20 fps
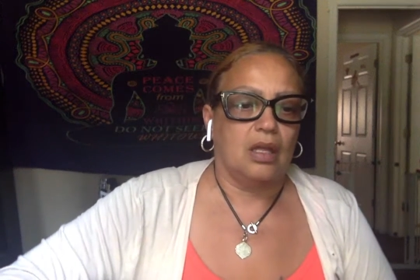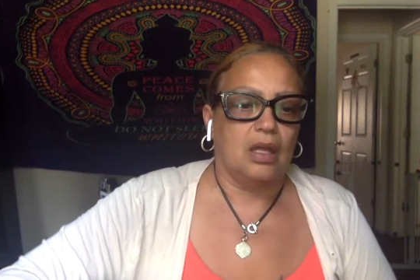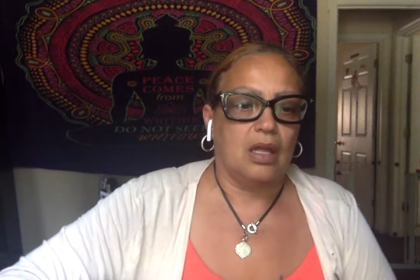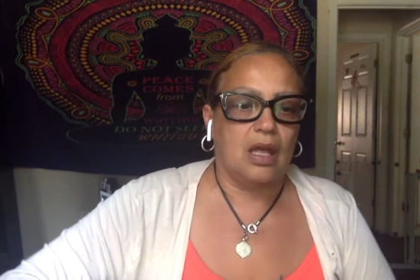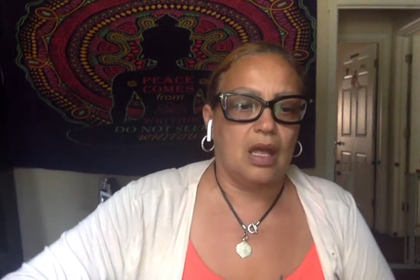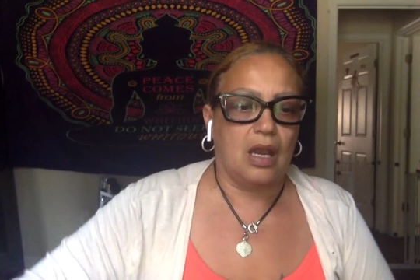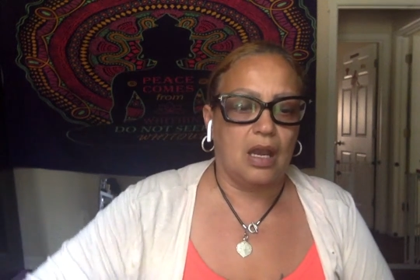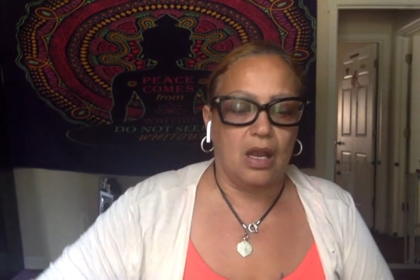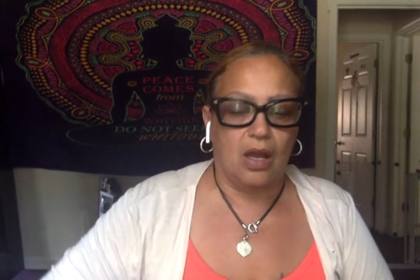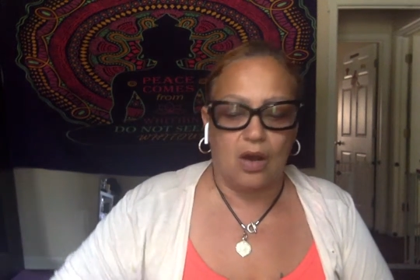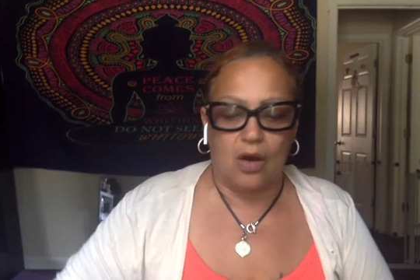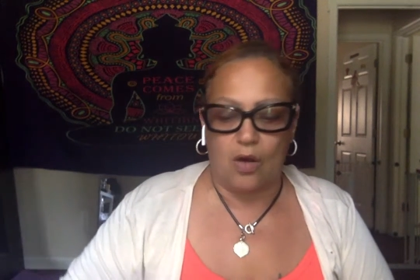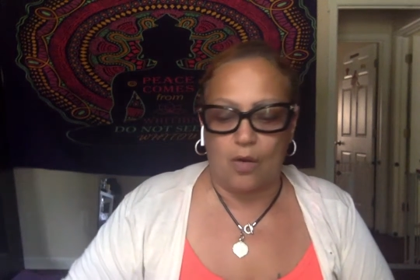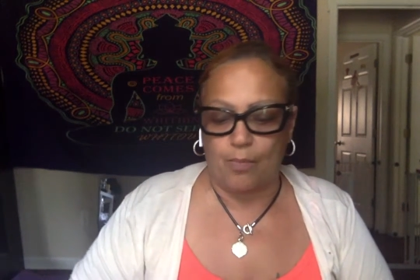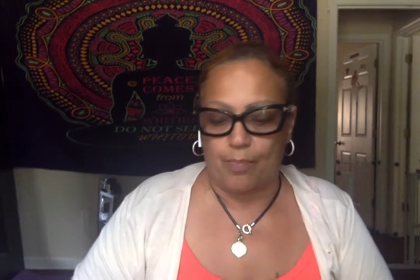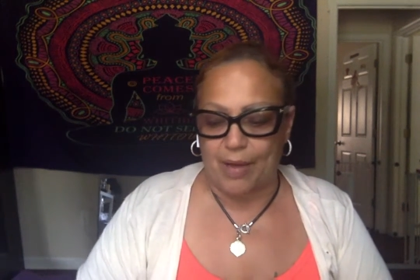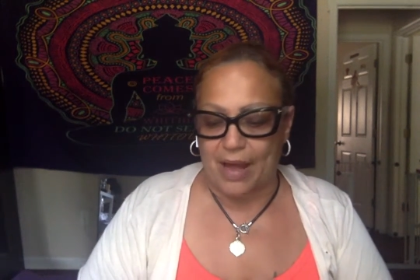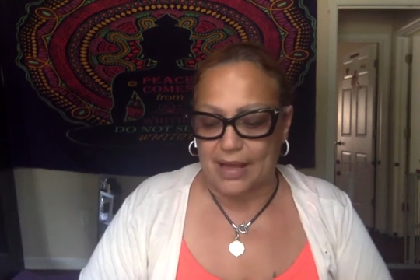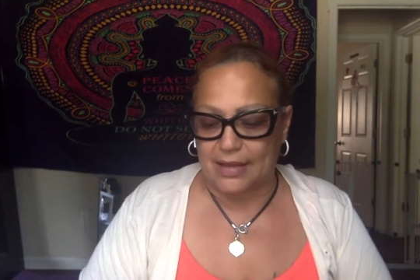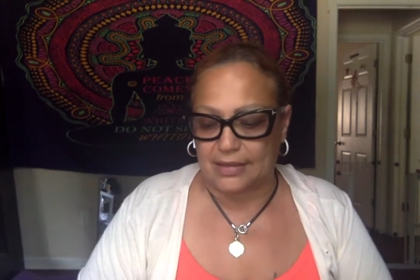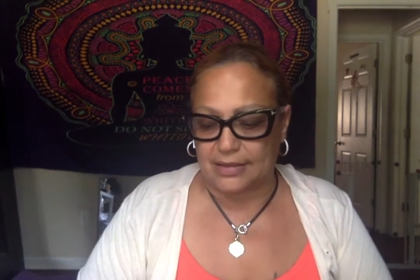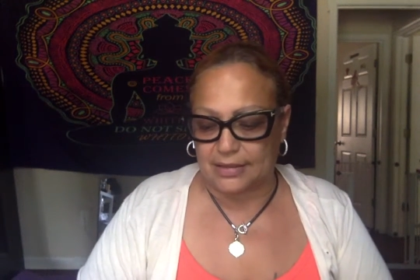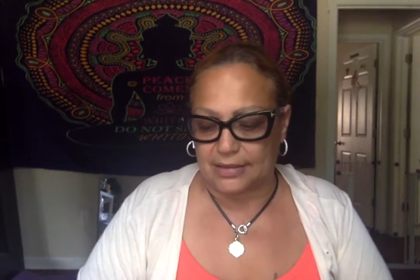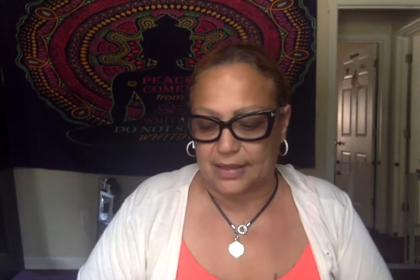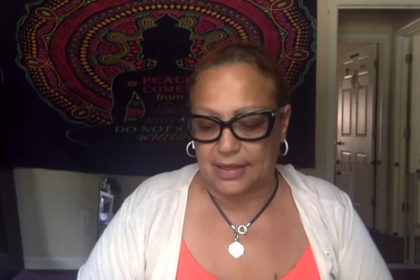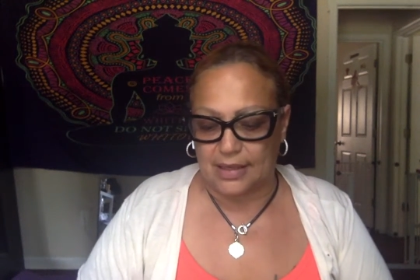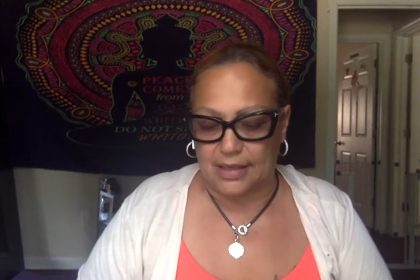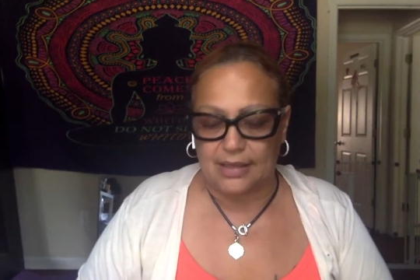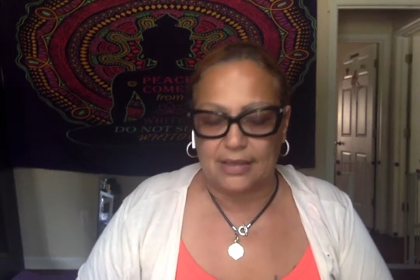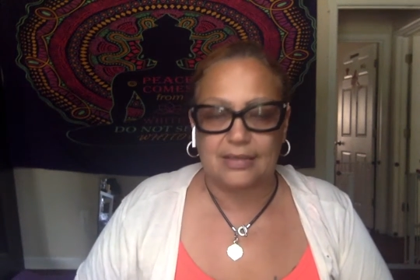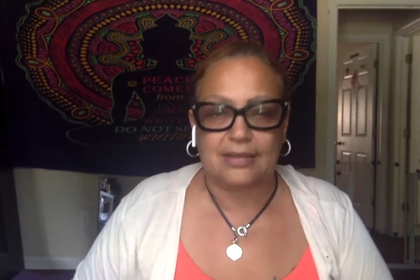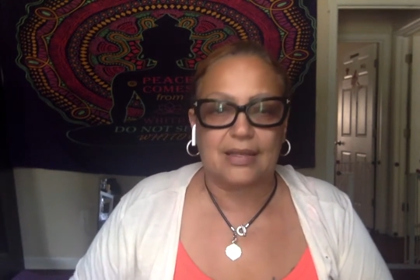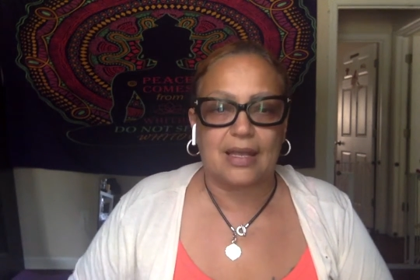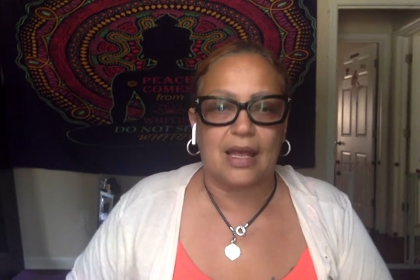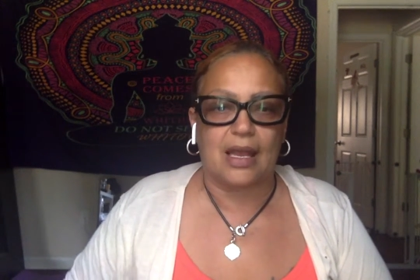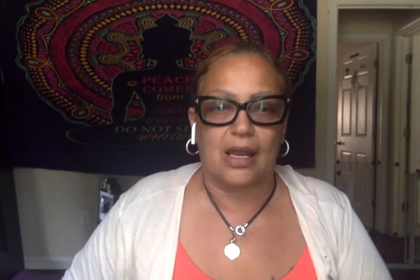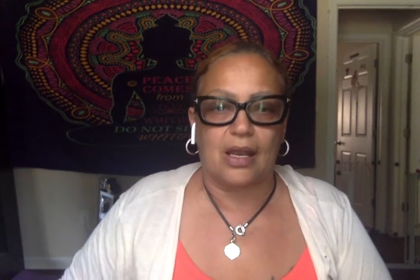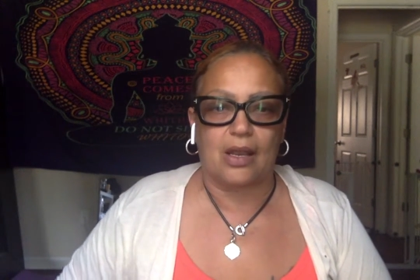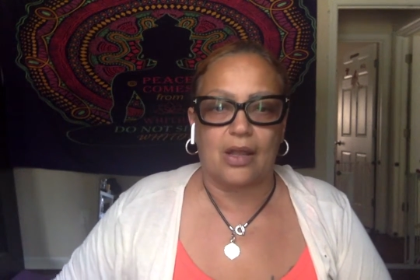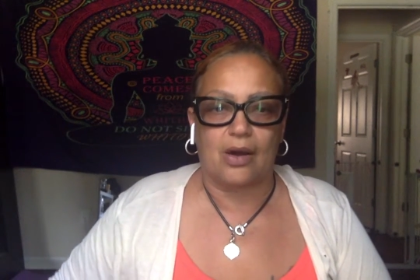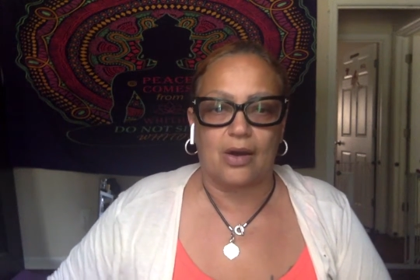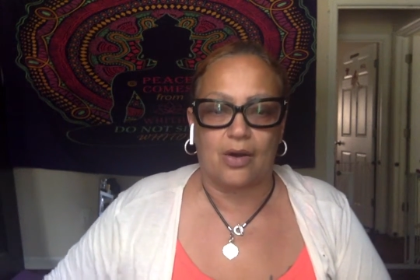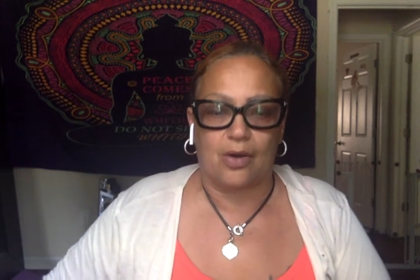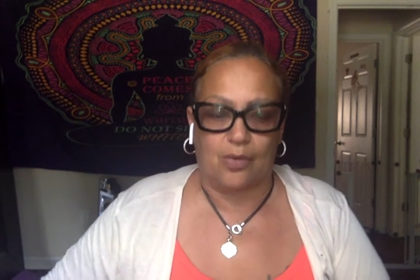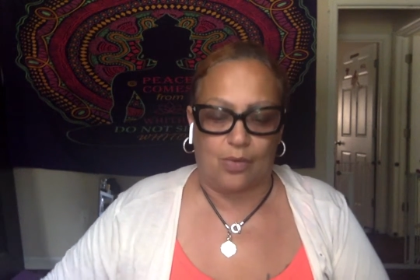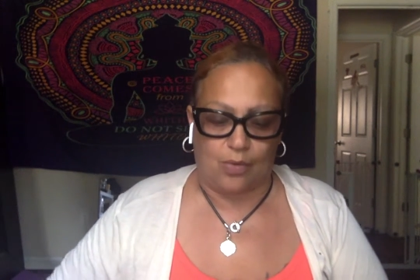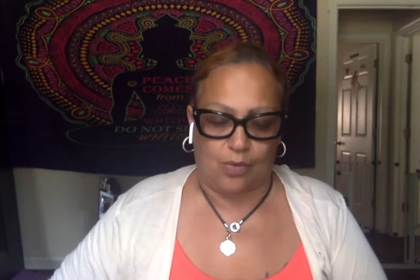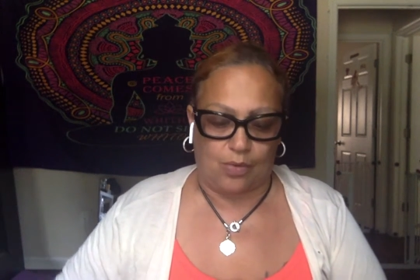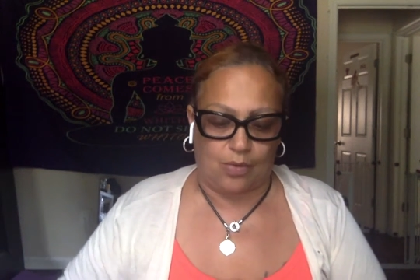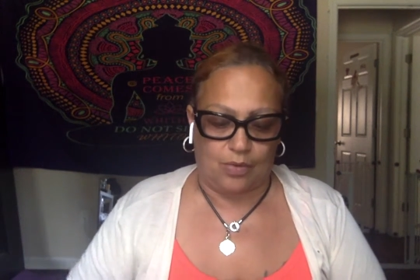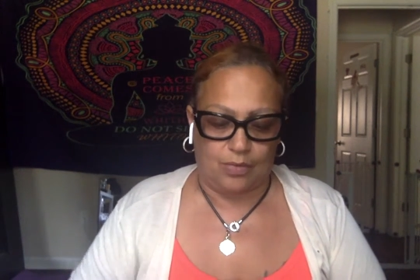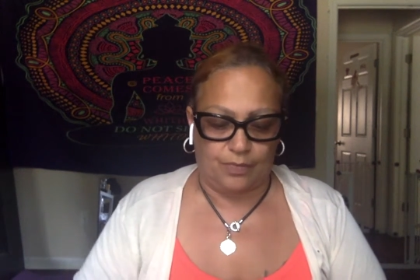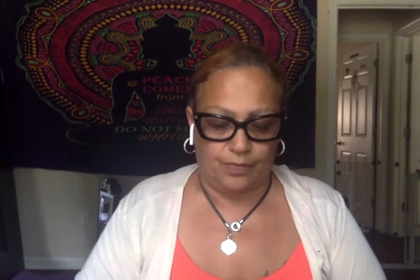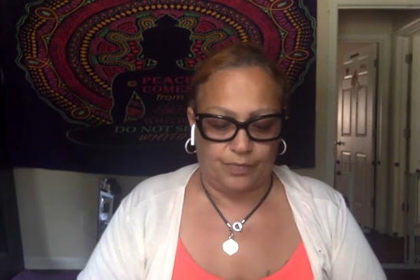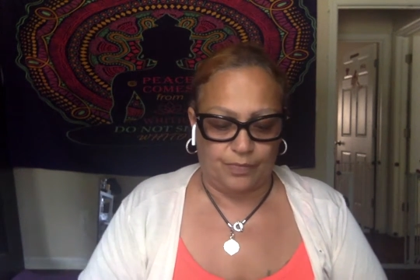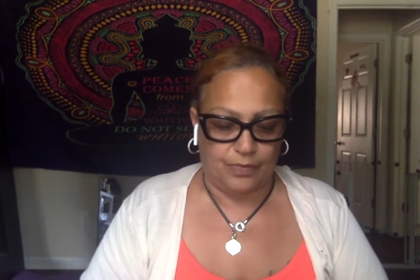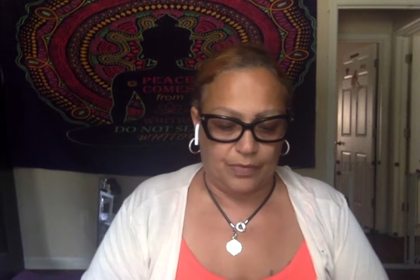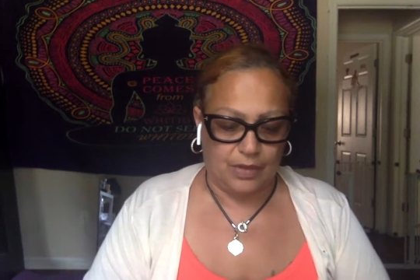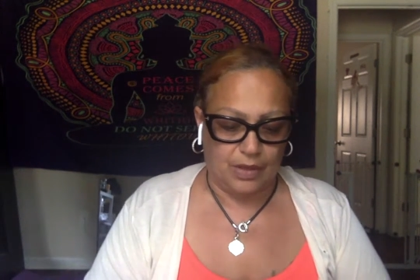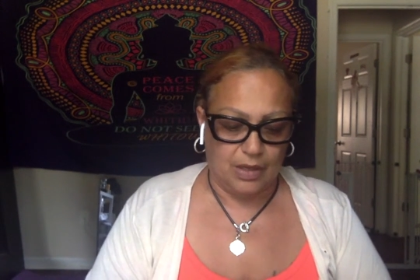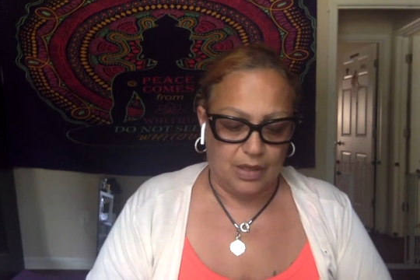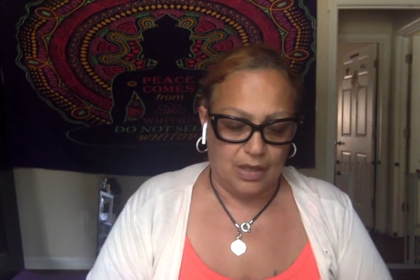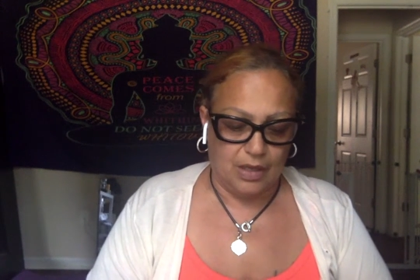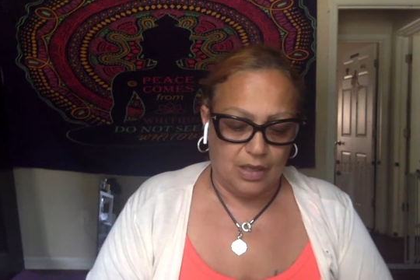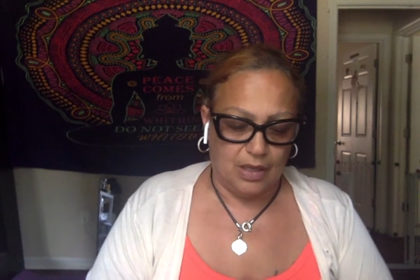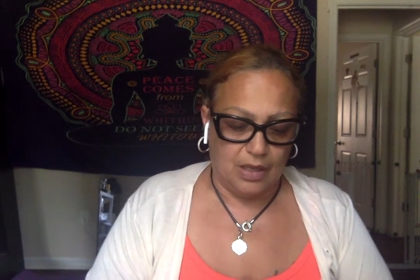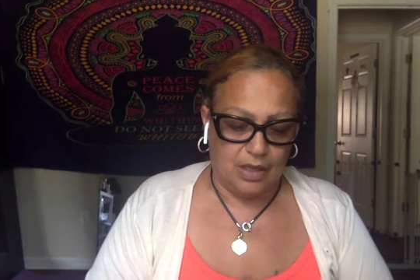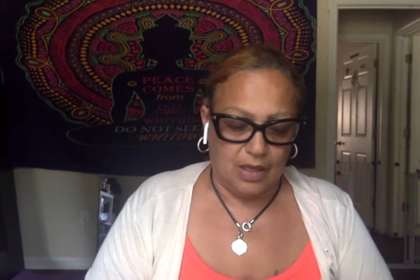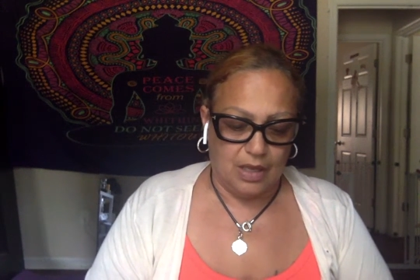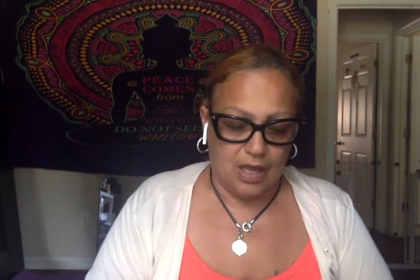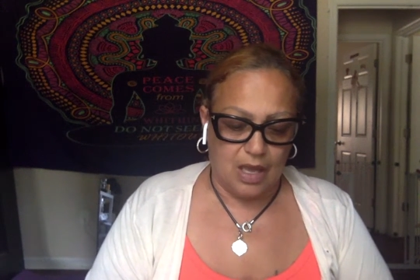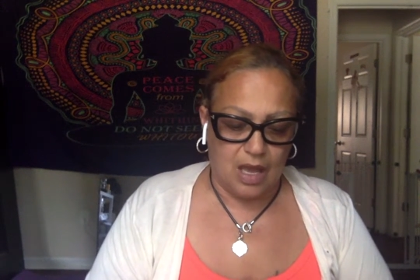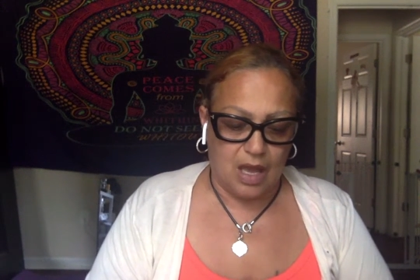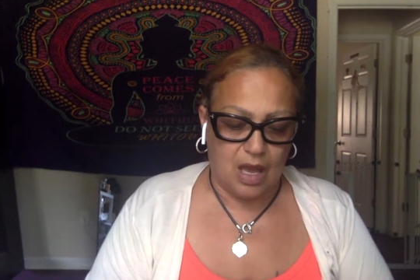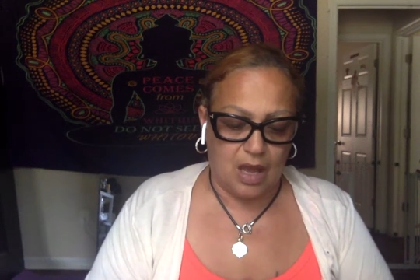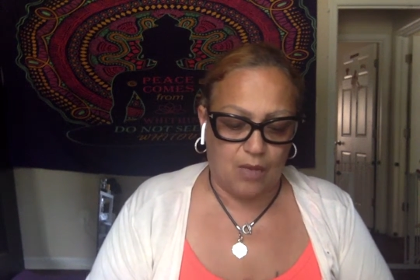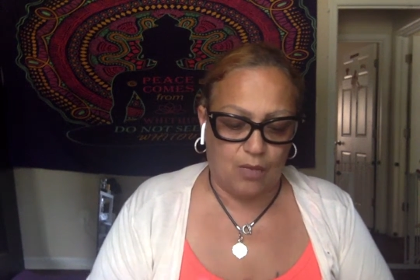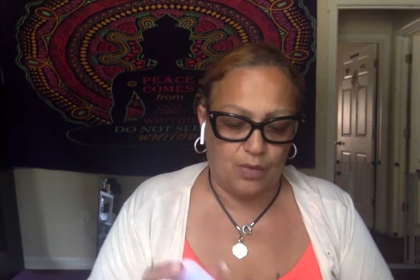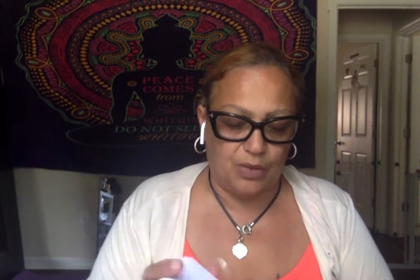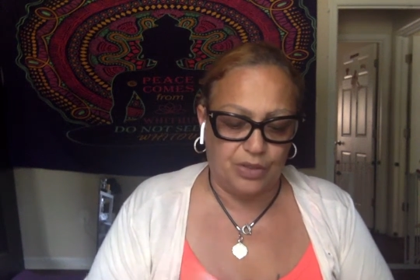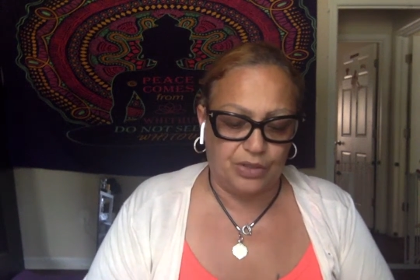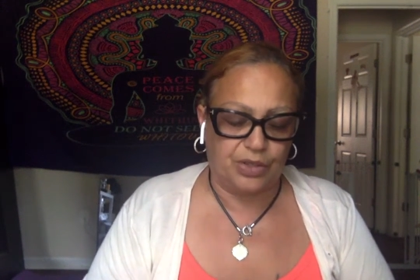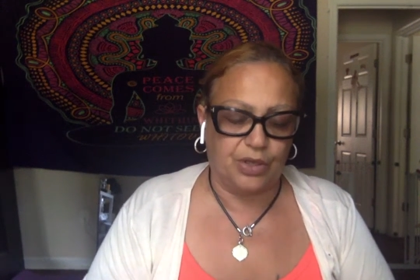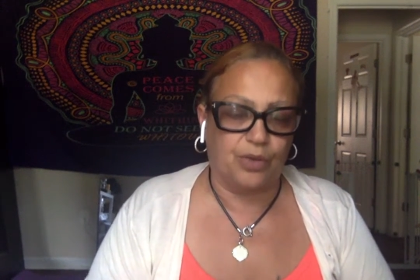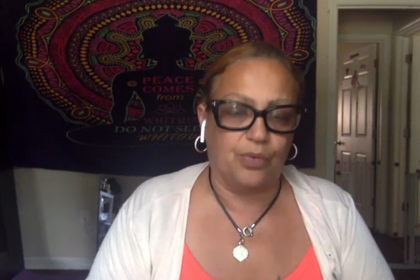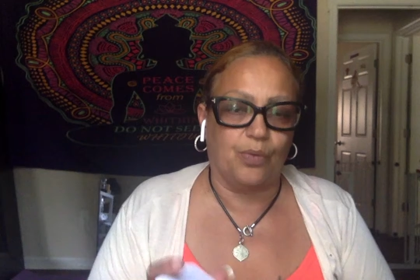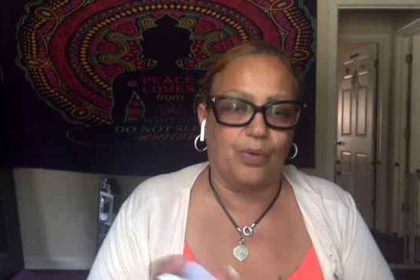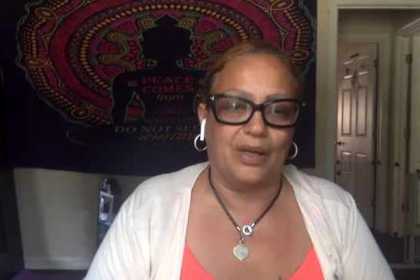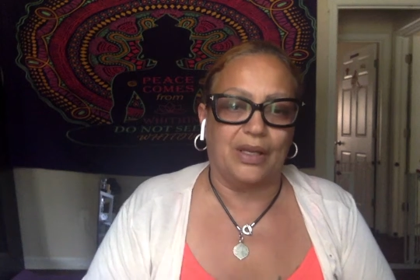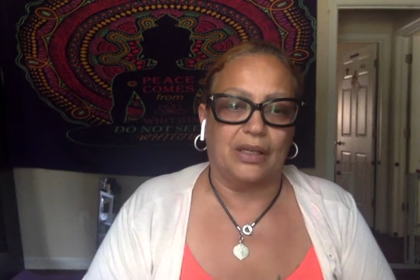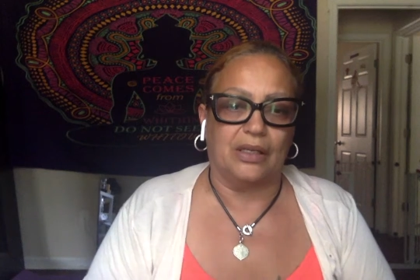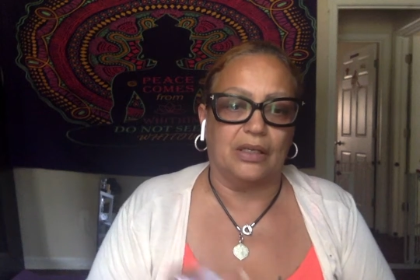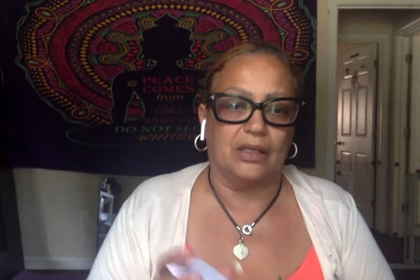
Hello, Pisces. Hello. How we doing?